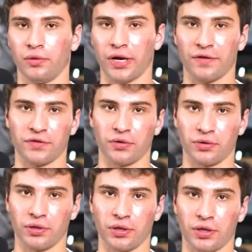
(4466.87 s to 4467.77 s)
You would have to
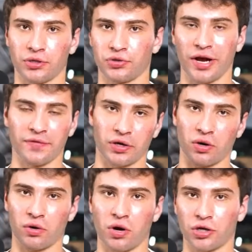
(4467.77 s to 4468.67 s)
go to the driving
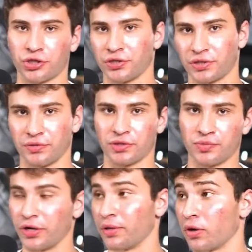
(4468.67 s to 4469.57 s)
car washes and
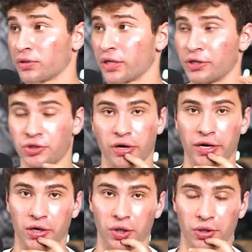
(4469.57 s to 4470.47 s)
spray the multi
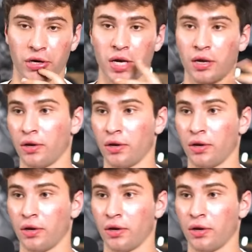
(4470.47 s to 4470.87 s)
tricolor